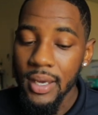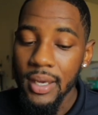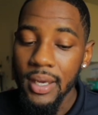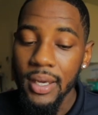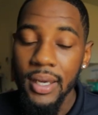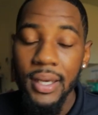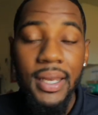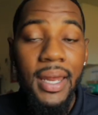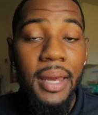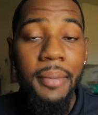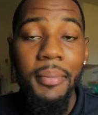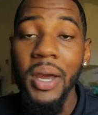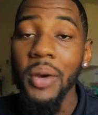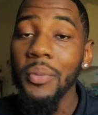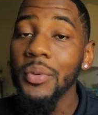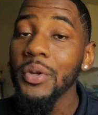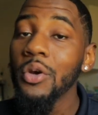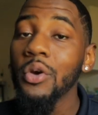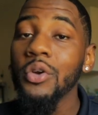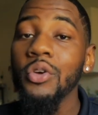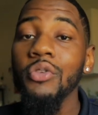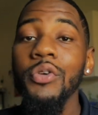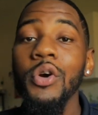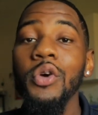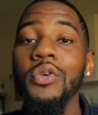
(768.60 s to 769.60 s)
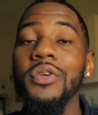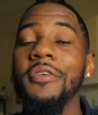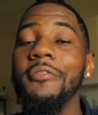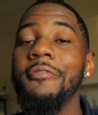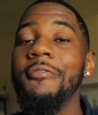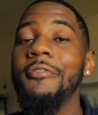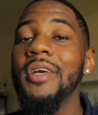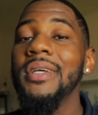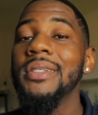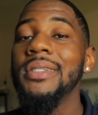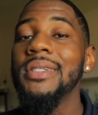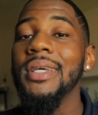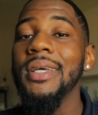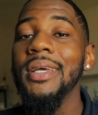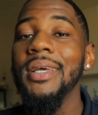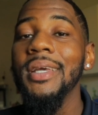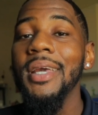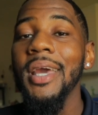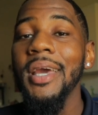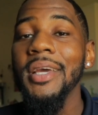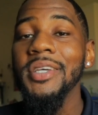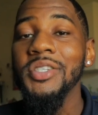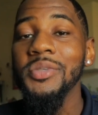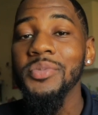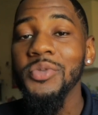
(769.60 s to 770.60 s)
Hey, man, we on the road to
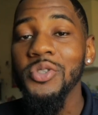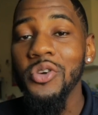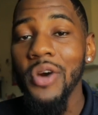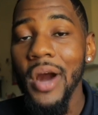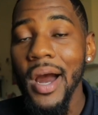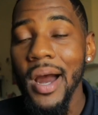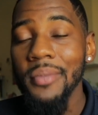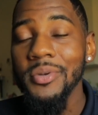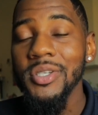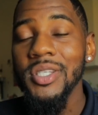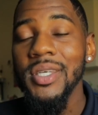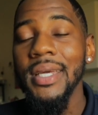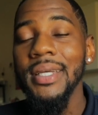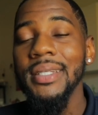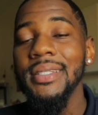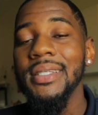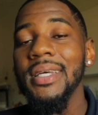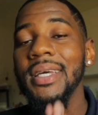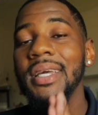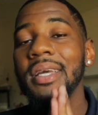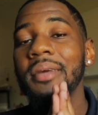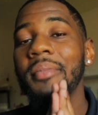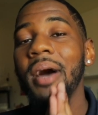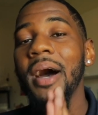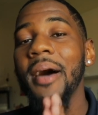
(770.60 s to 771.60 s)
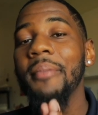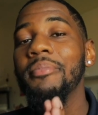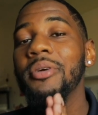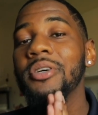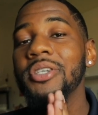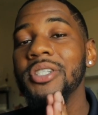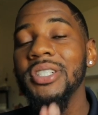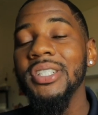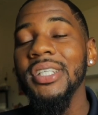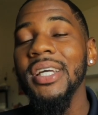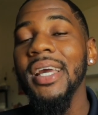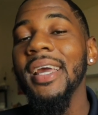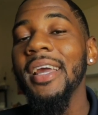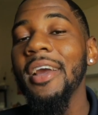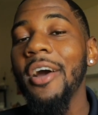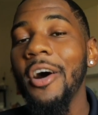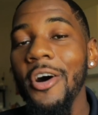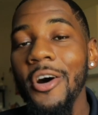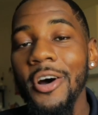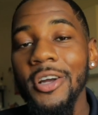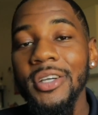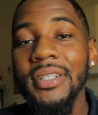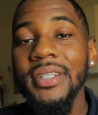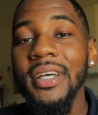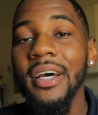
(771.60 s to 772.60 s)
15K subscribers, a team. I appreciate all
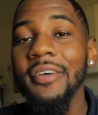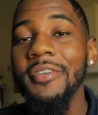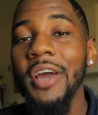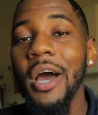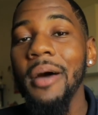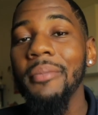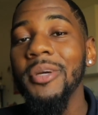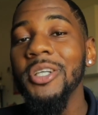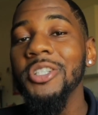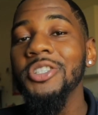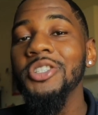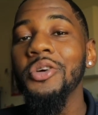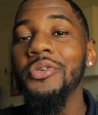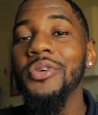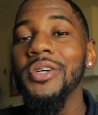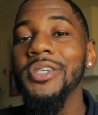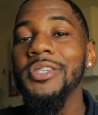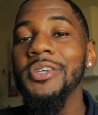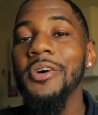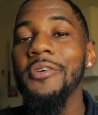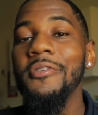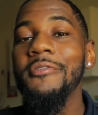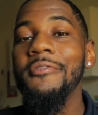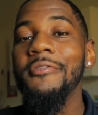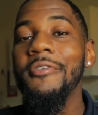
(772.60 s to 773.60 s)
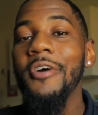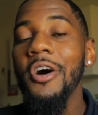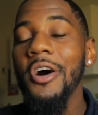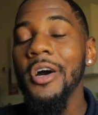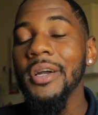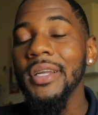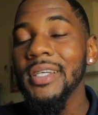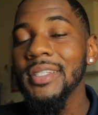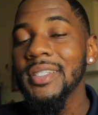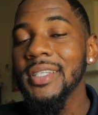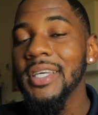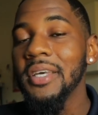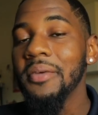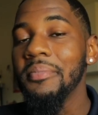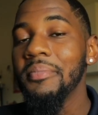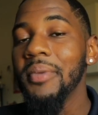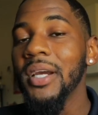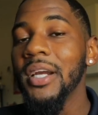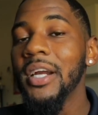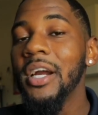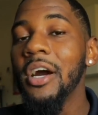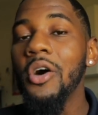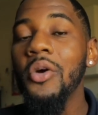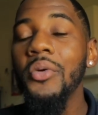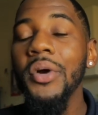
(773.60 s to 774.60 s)
the love y'all been showing so far. Let's keep it
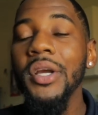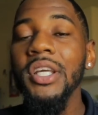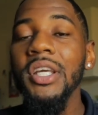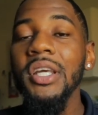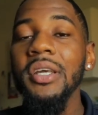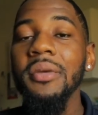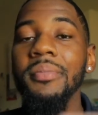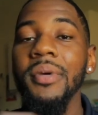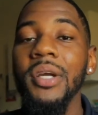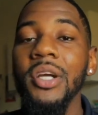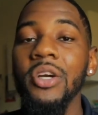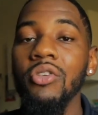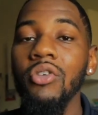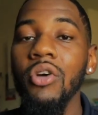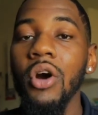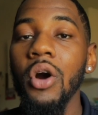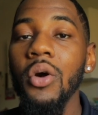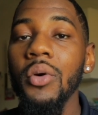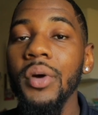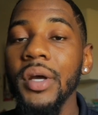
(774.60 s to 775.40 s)
going, keep it growing.